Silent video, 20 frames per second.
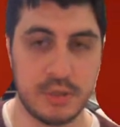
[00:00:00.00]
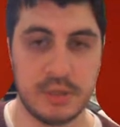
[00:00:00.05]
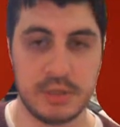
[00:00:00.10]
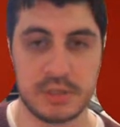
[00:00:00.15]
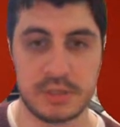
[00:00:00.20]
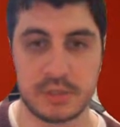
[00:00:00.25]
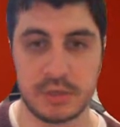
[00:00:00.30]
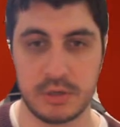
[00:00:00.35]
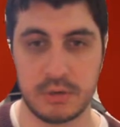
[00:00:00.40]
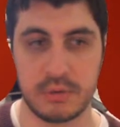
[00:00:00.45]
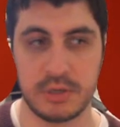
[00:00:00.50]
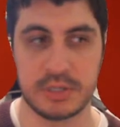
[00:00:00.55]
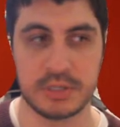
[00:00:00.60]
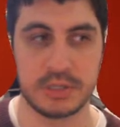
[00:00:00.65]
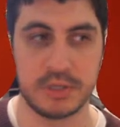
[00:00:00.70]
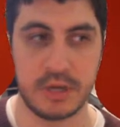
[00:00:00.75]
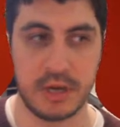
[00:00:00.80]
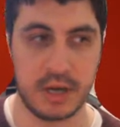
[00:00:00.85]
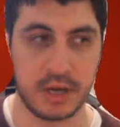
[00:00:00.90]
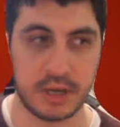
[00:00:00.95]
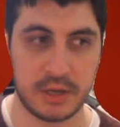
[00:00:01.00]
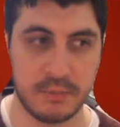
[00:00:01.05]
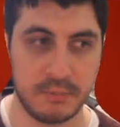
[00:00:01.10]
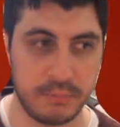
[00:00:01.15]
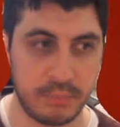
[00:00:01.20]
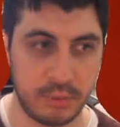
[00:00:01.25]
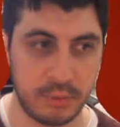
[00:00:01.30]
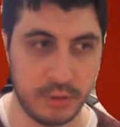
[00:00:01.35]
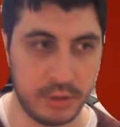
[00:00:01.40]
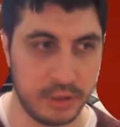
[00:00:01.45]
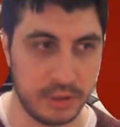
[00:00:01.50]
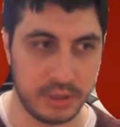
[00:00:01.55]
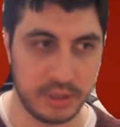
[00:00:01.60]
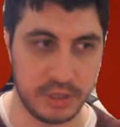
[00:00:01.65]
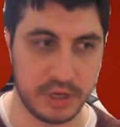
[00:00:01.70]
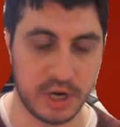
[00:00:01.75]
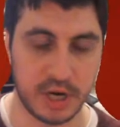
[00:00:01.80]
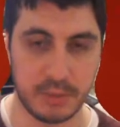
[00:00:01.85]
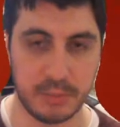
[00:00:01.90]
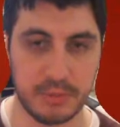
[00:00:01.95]
so it's not
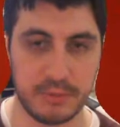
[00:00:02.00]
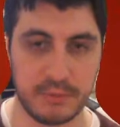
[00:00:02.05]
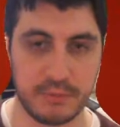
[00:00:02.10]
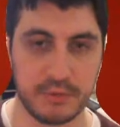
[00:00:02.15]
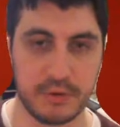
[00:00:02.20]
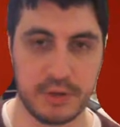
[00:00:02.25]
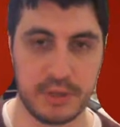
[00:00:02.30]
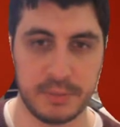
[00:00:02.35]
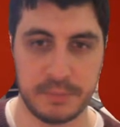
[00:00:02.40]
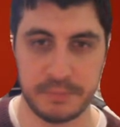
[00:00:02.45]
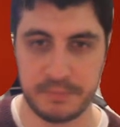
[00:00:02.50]
completely carbon-free